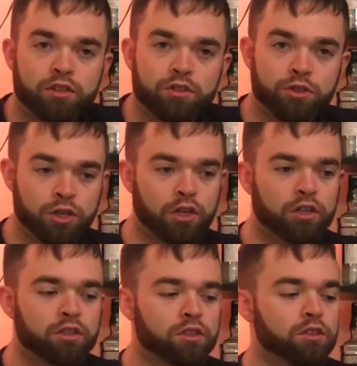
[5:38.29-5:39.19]
You
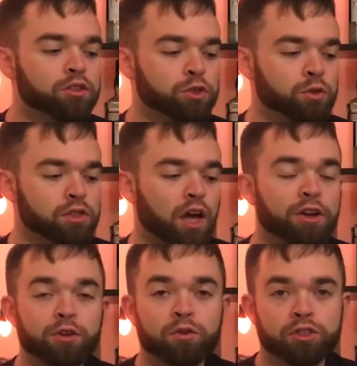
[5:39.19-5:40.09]
could do as I
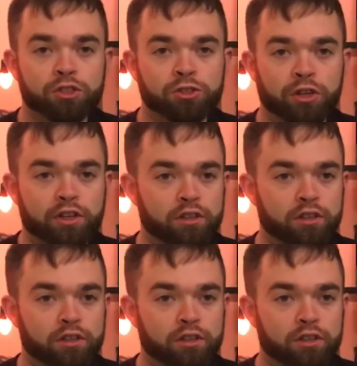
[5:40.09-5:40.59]
do and just drink